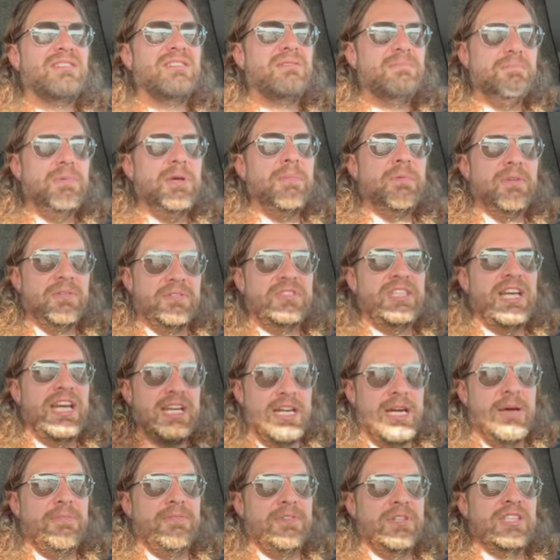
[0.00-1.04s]
People have signed
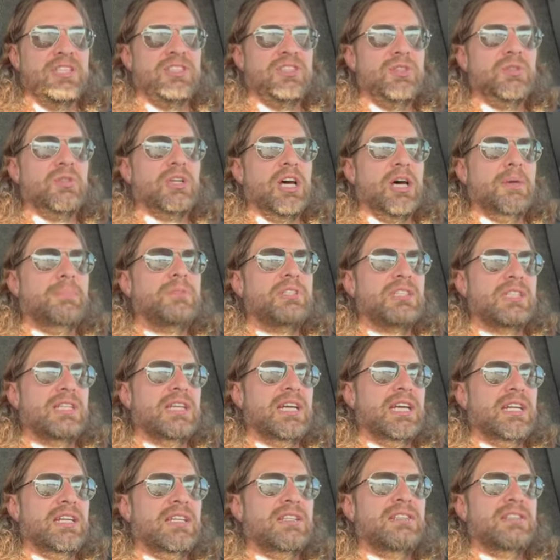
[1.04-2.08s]
up for these tune-ups, and
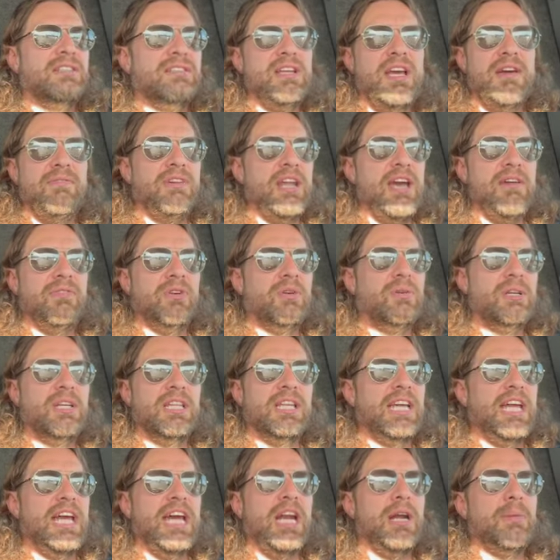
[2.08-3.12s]
I have never
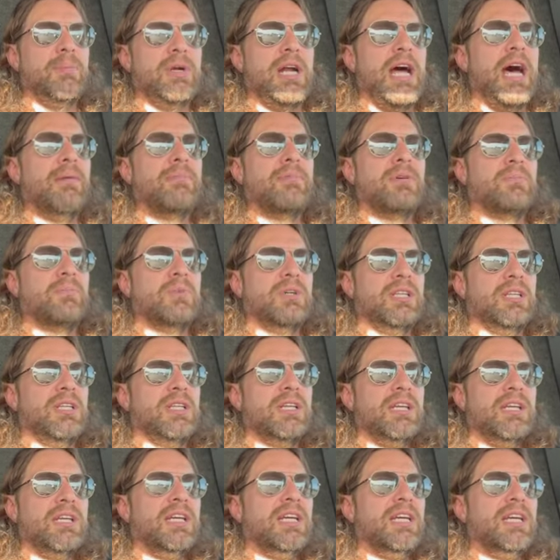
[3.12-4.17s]
really had a problem with
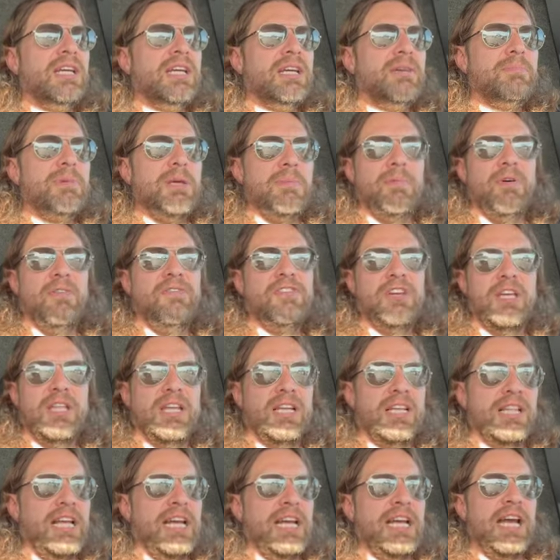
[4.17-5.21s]
people
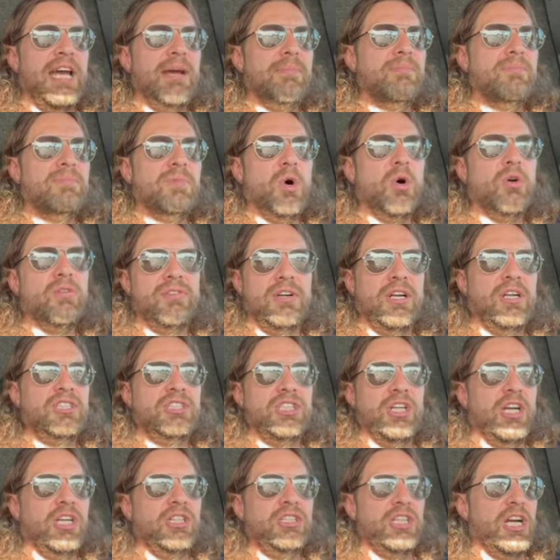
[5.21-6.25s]
feeling like I'm
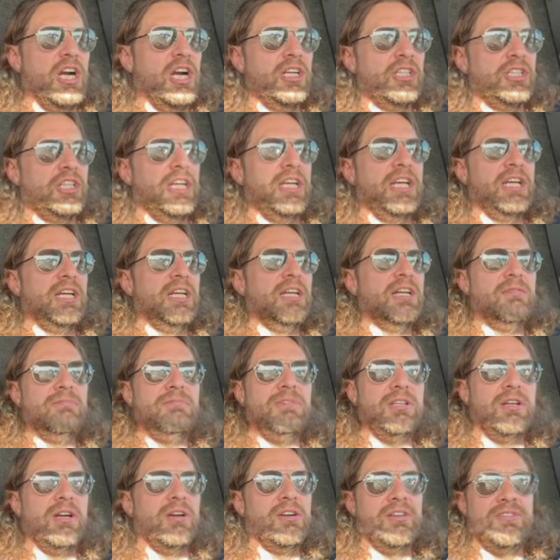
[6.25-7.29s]
overcharging.
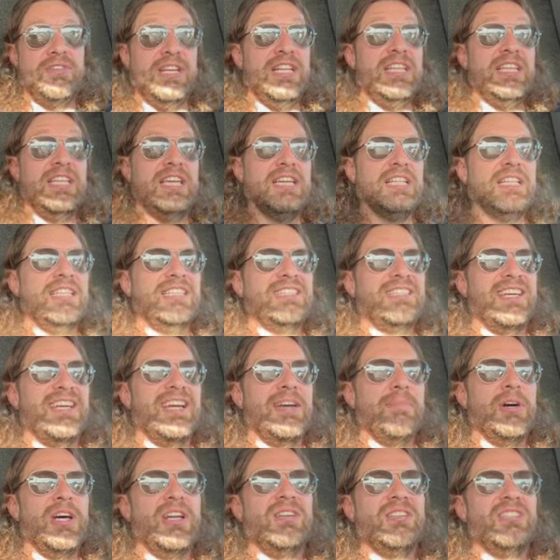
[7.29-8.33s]
If anything, they say
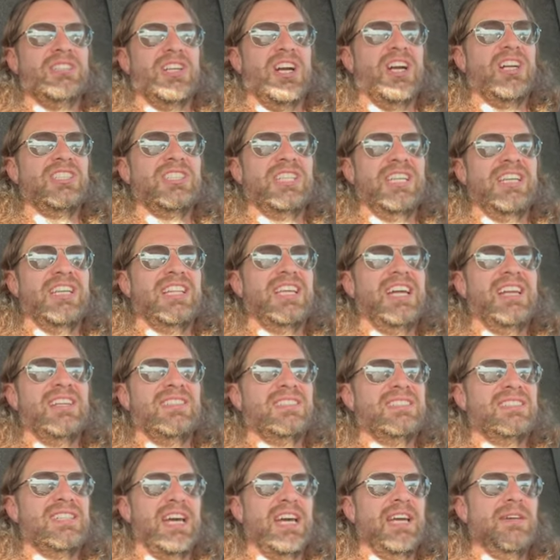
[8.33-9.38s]
I'm undercharging a lot of
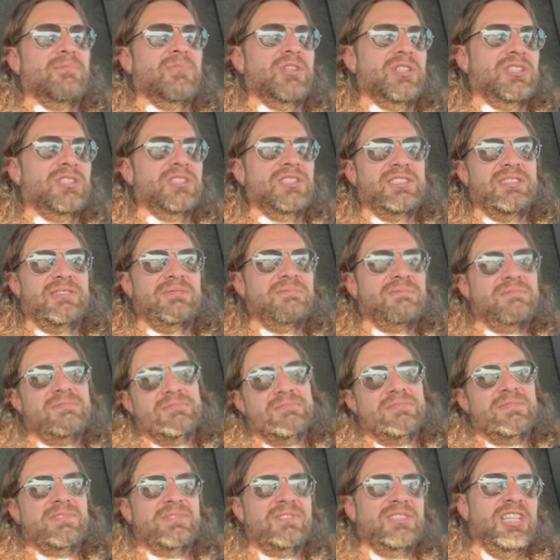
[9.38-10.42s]
the time, which is
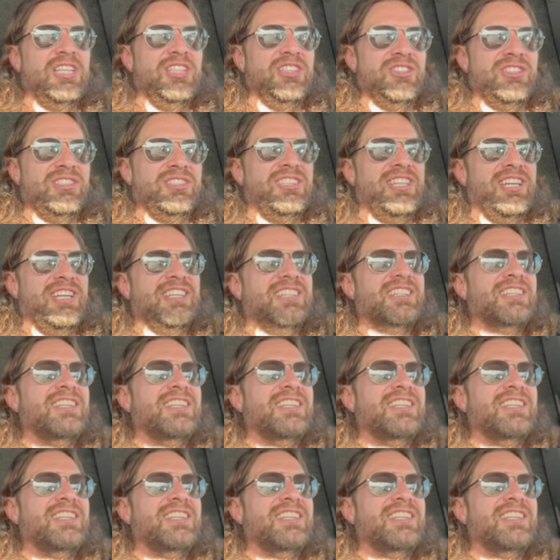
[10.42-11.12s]
interesting.